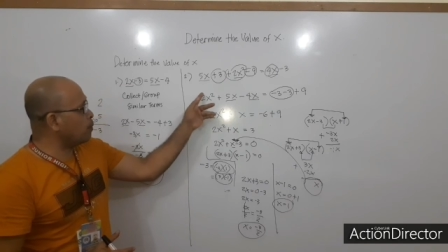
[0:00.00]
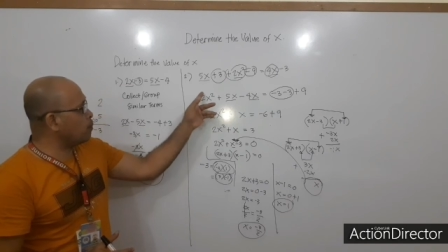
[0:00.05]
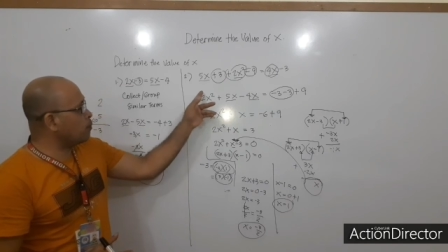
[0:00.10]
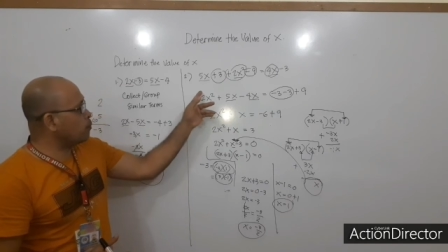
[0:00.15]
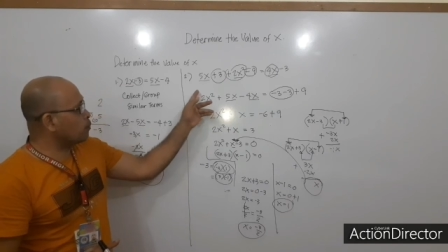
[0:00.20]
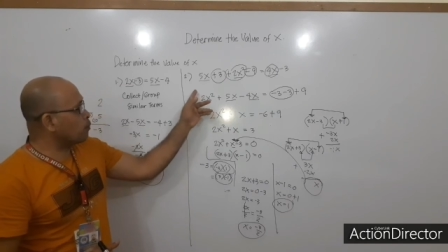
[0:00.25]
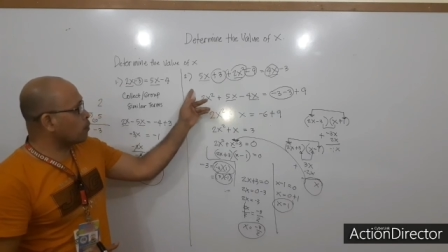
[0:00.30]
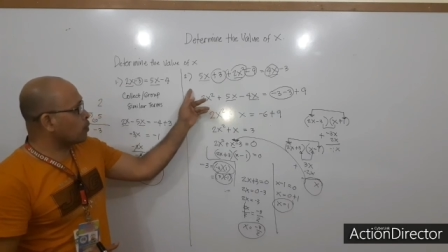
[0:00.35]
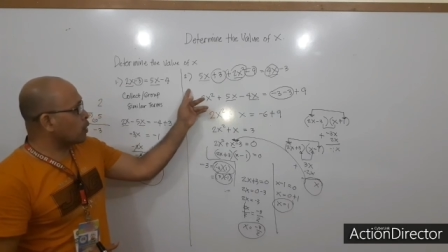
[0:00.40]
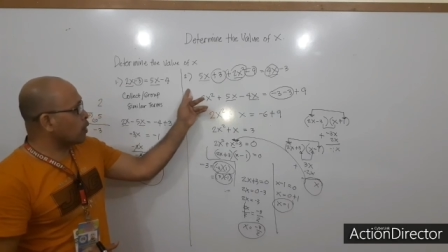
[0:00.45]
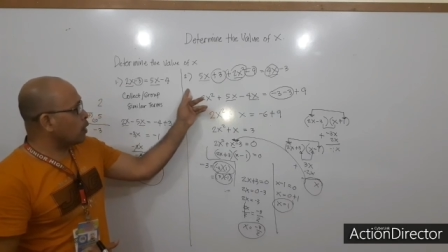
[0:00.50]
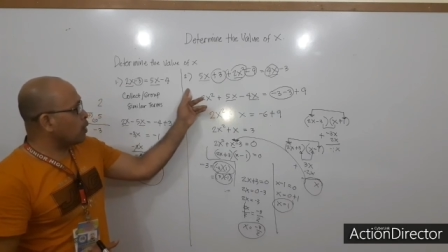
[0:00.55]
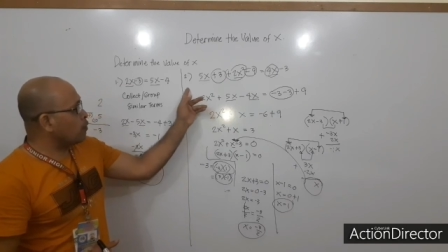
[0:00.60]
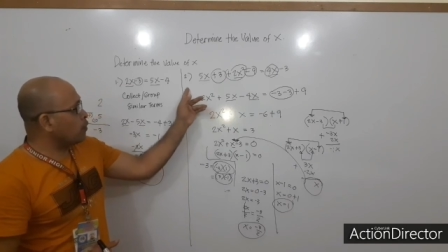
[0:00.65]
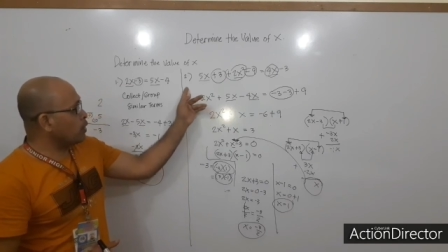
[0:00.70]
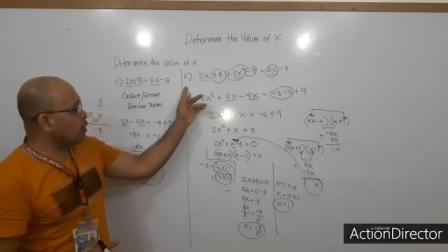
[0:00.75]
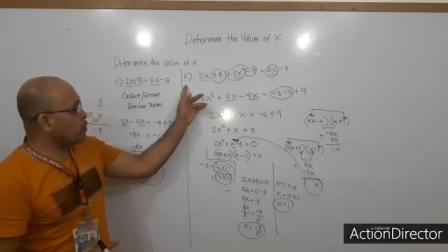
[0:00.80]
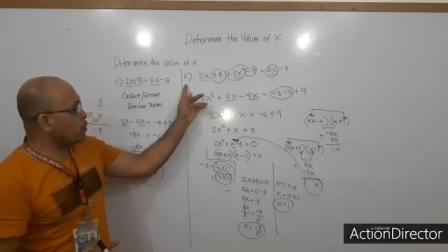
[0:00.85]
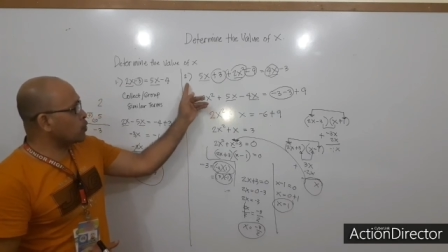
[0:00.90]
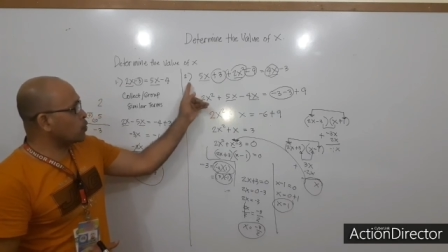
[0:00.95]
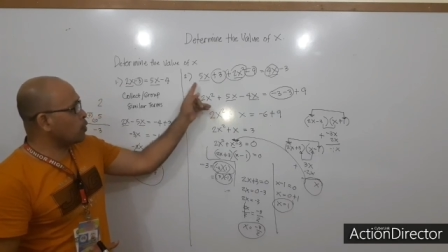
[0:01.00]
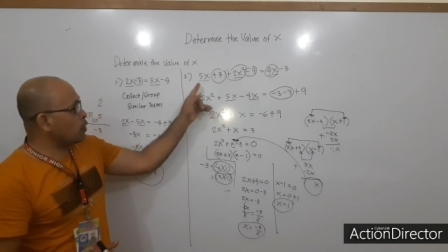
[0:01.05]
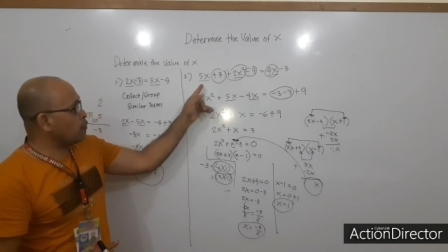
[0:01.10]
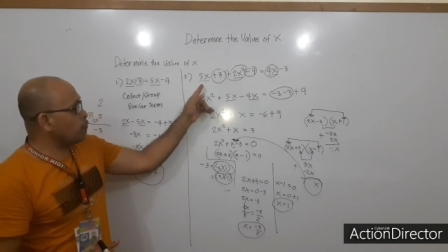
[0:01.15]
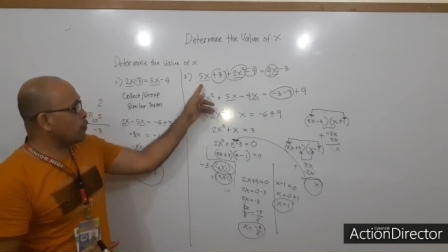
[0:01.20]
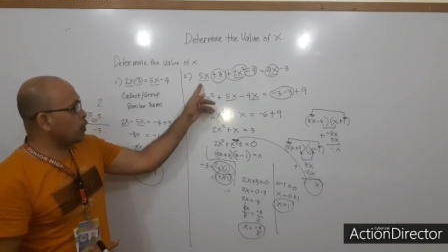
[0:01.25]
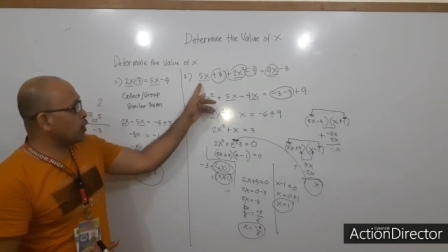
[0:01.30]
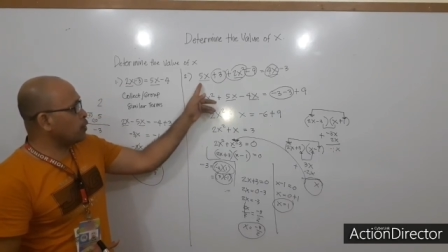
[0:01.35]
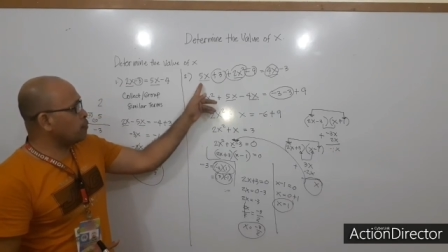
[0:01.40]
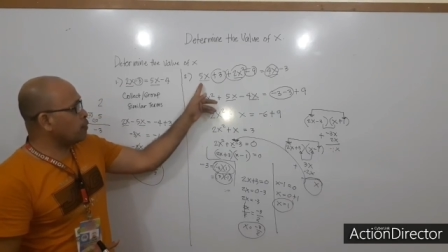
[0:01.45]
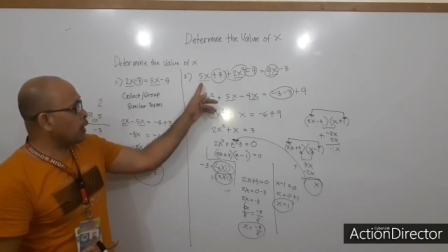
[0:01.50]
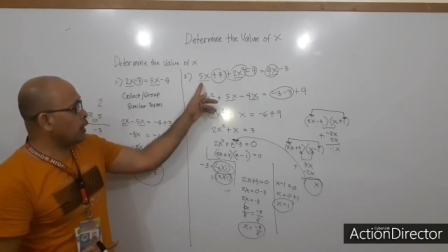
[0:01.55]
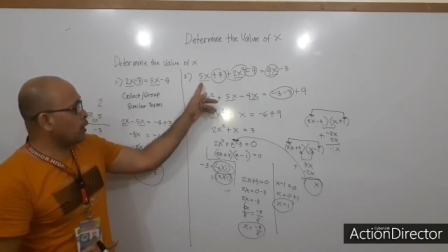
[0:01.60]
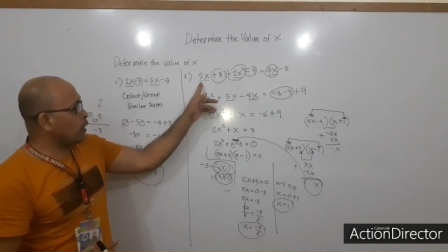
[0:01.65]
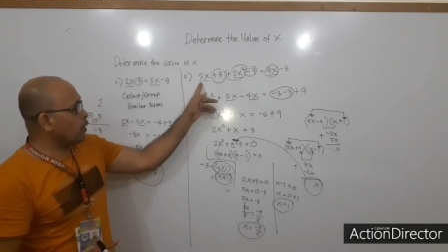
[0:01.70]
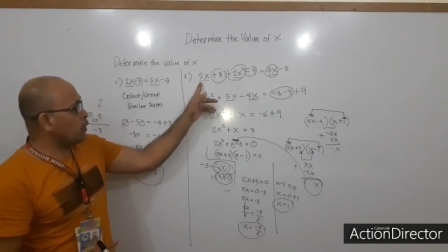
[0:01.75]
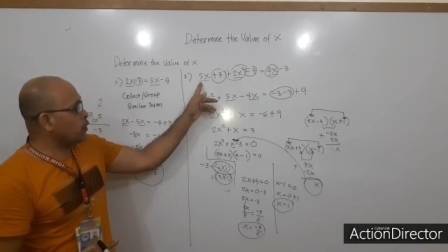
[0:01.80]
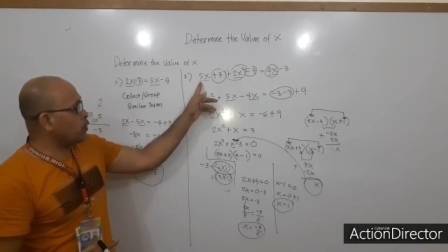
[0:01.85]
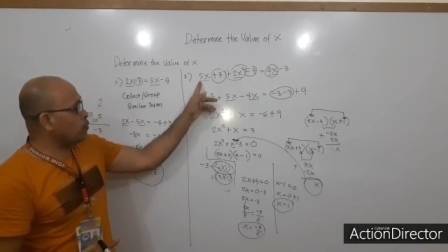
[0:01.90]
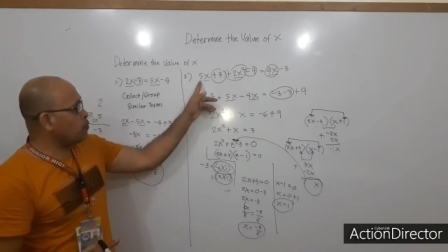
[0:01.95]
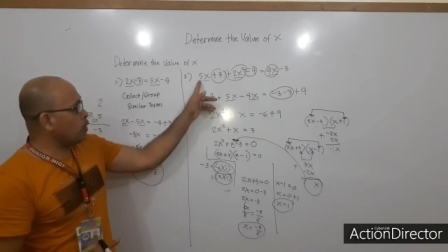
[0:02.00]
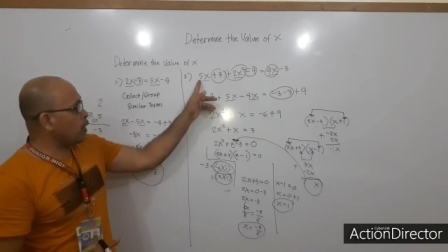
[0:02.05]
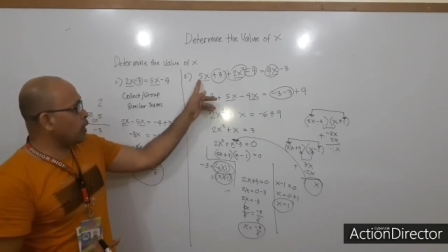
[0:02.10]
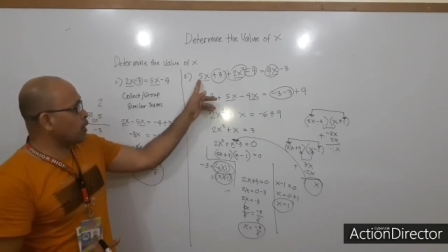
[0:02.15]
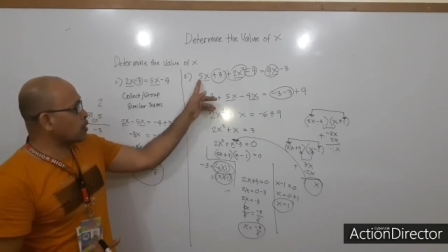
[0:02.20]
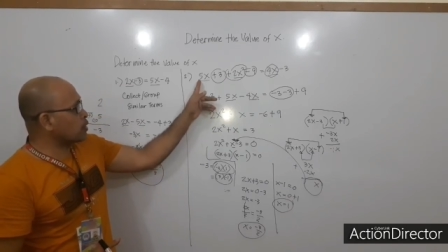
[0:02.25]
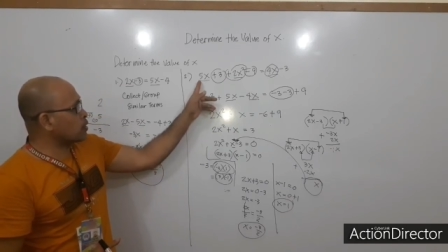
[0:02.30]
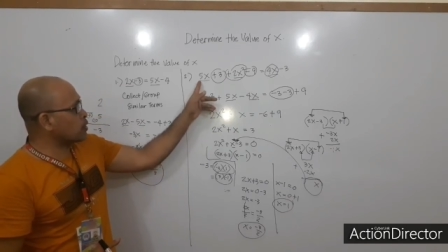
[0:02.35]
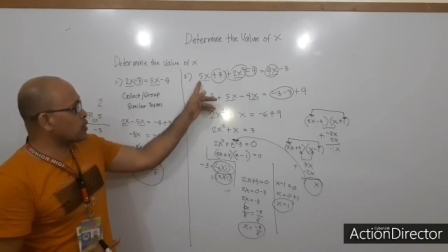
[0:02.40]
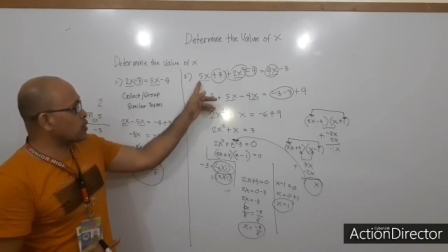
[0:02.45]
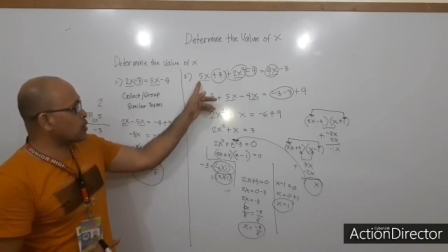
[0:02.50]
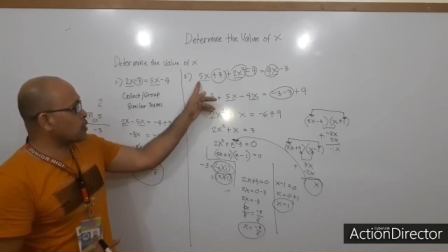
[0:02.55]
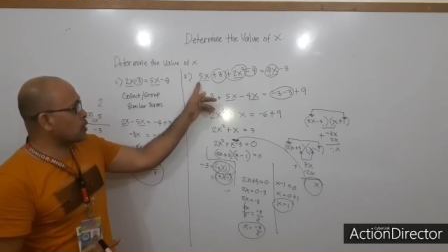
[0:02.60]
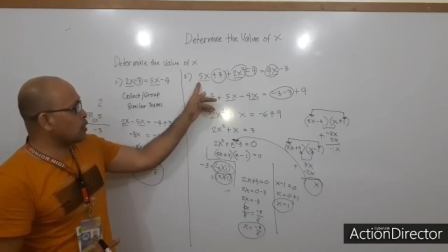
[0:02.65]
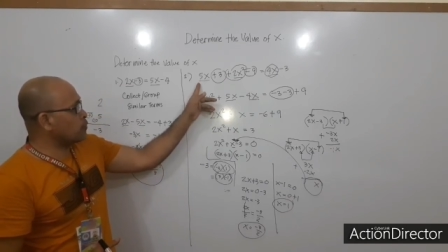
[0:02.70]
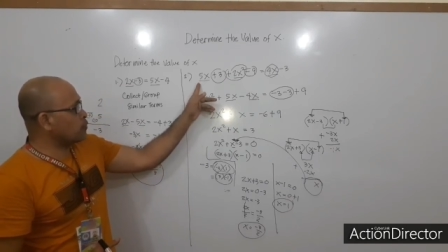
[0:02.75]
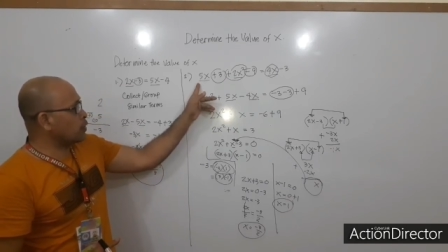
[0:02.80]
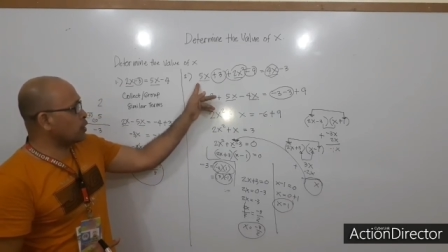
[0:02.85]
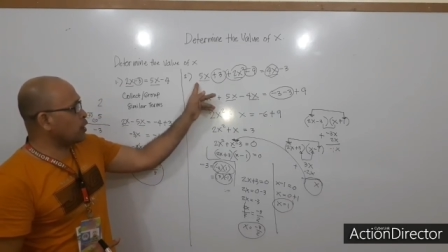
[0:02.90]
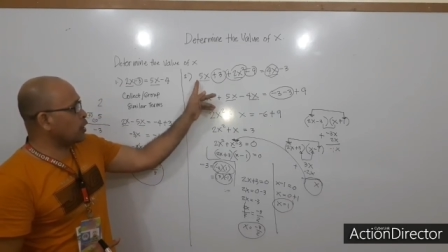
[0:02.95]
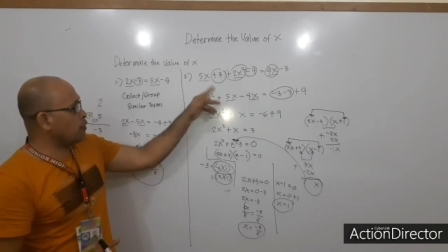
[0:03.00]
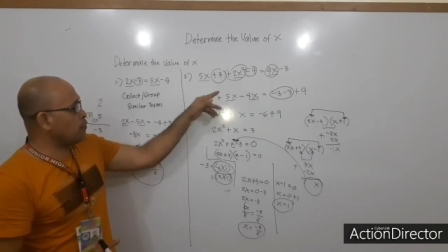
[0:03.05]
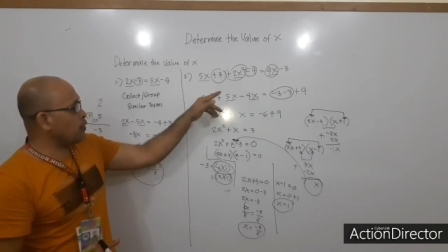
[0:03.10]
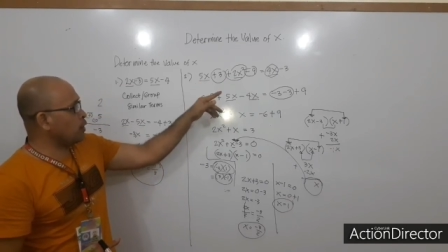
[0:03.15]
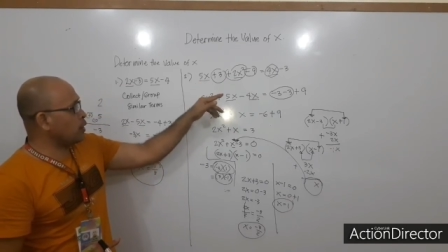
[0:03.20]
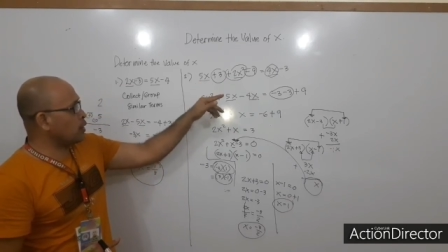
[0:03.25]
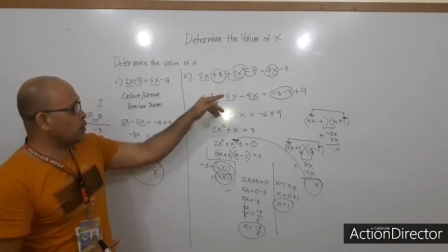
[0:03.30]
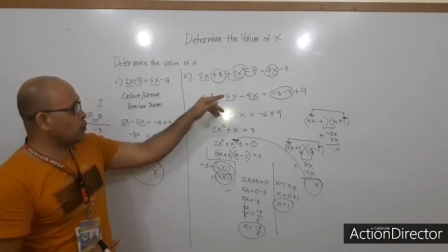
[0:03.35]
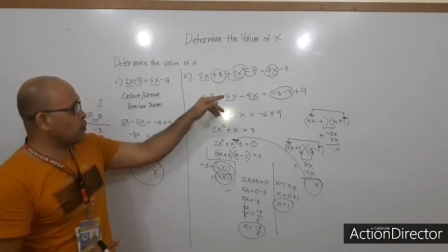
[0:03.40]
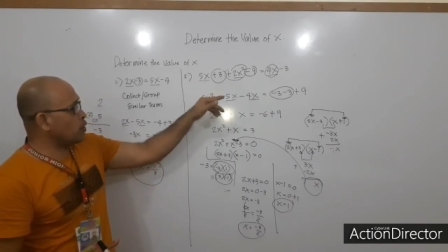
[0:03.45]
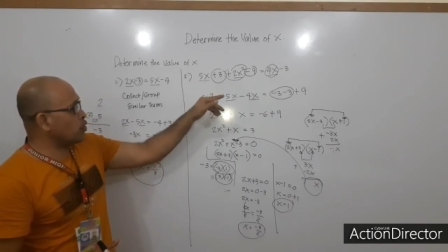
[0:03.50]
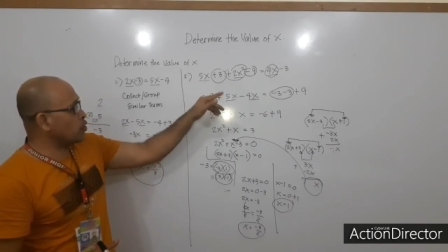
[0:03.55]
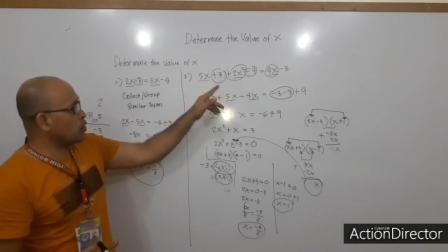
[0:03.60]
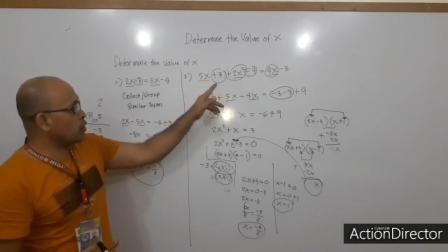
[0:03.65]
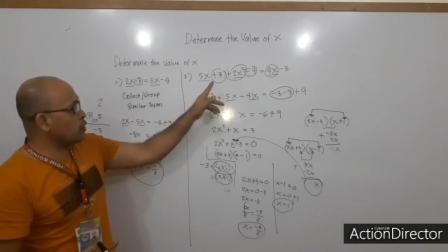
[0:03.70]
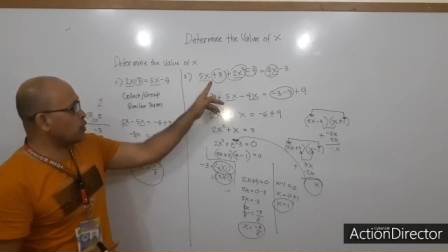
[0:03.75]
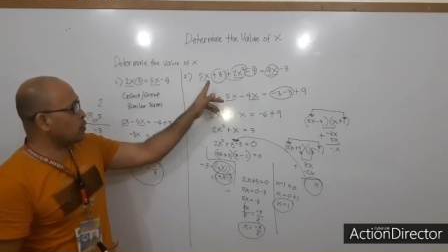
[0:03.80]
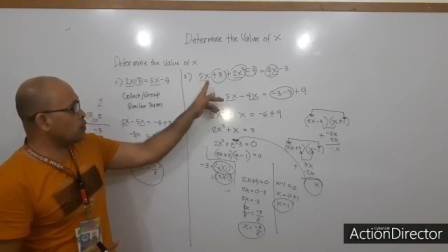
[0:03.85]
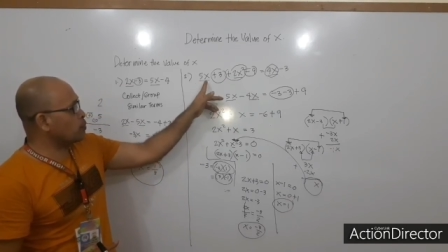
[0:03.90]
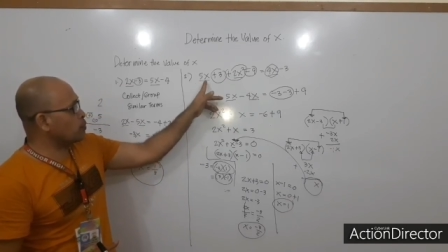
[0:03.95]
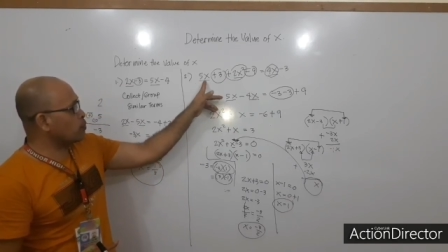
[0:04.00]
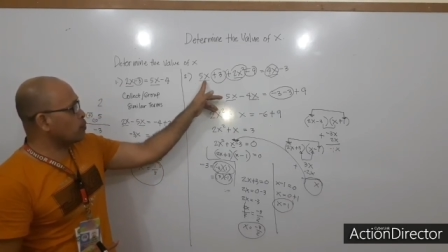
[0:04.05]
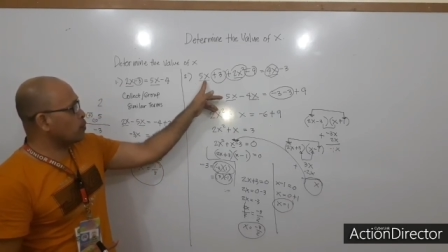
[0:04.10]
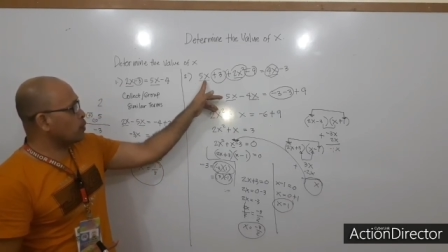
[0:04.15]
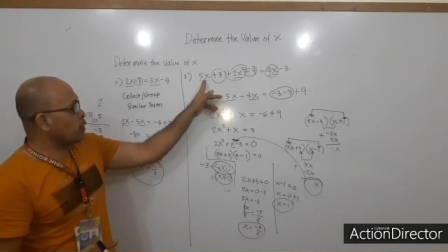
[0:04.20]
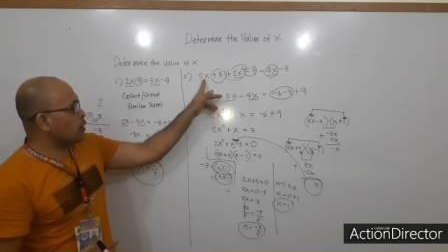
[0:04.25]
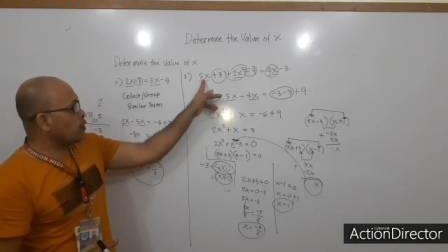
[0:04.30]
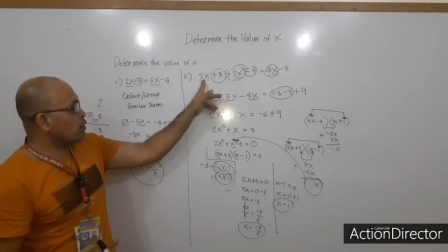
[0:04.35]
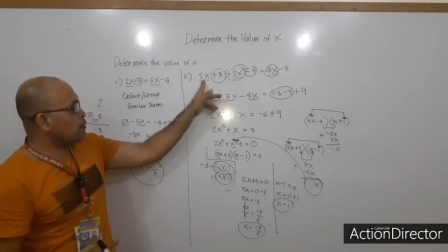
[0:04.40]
have, when you solve for the value of x of the given equation,